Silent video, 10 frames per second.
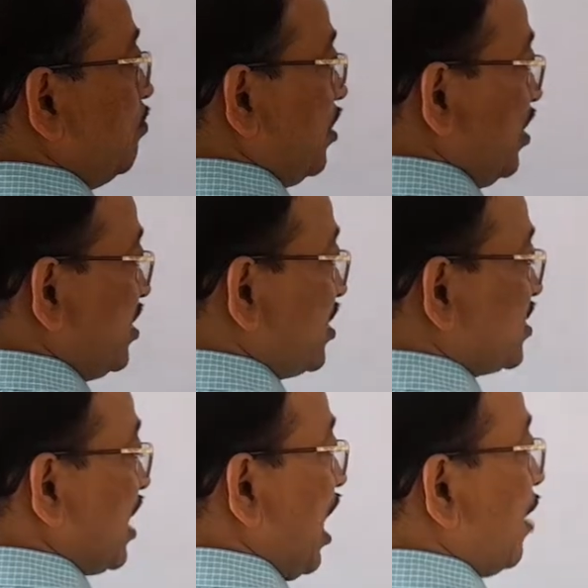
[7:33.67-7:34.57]

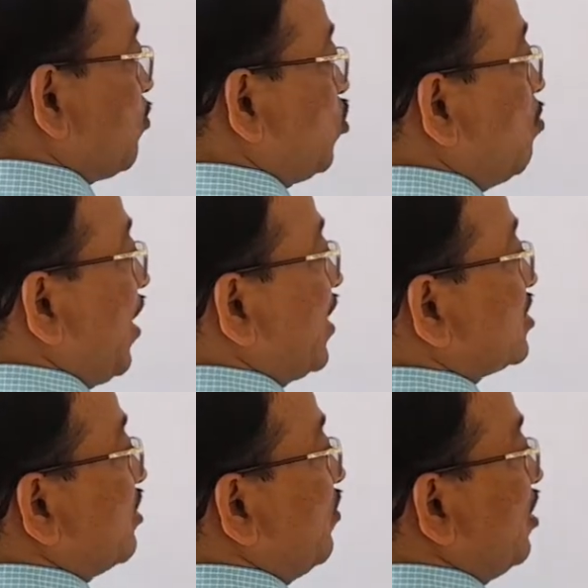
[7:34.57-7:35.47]
reaches up to minus
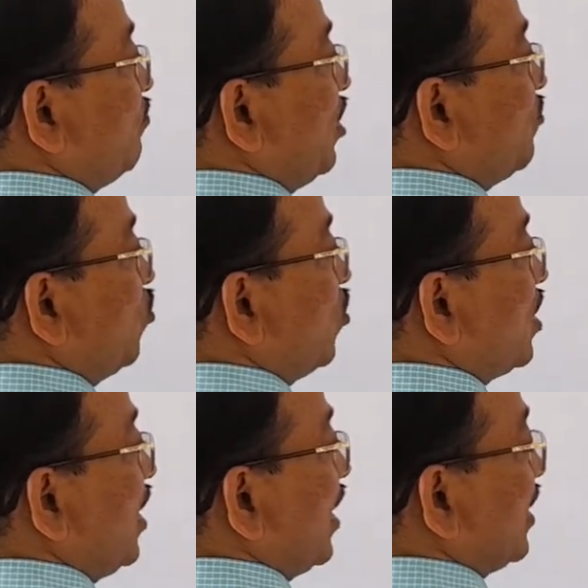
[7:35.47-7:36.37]
70
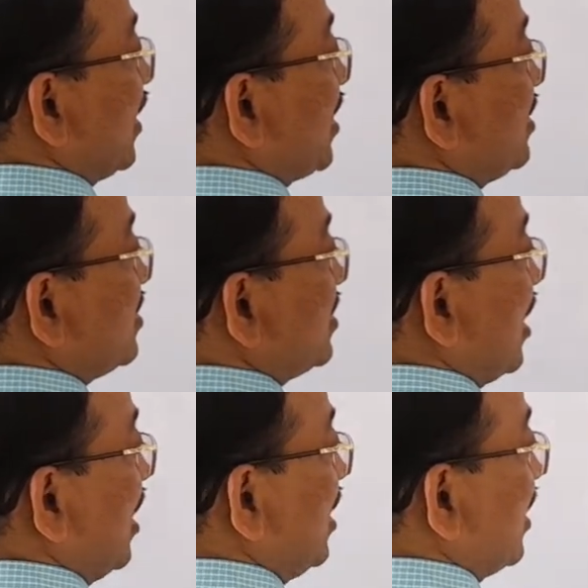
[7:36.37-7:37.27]
millivolt. That is
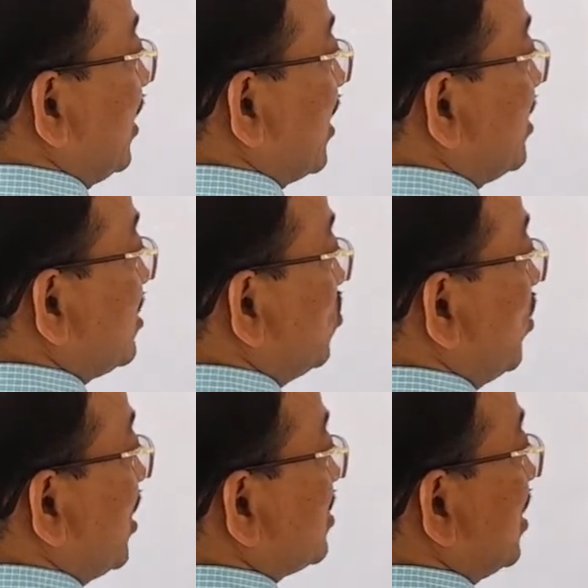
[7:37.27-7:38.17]
known
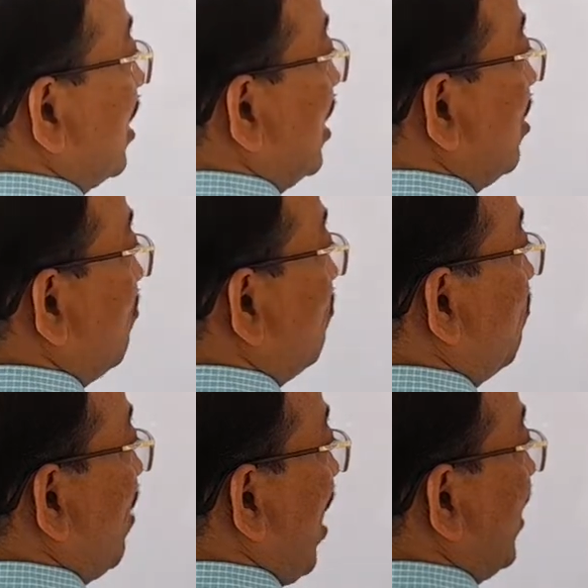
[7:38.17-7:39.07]
as the
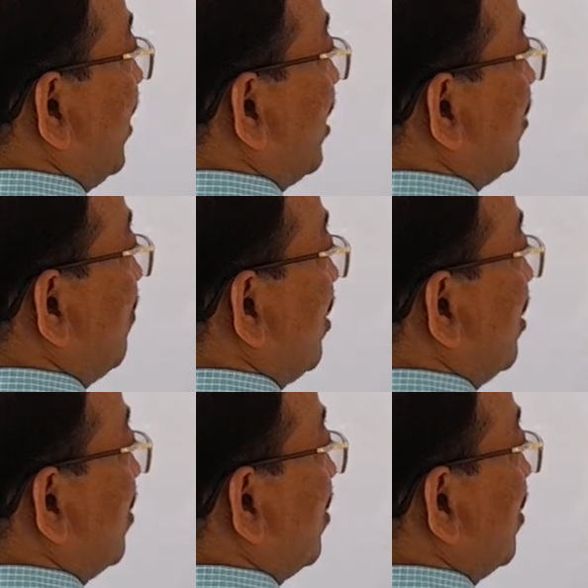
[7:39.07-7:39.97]
firing level.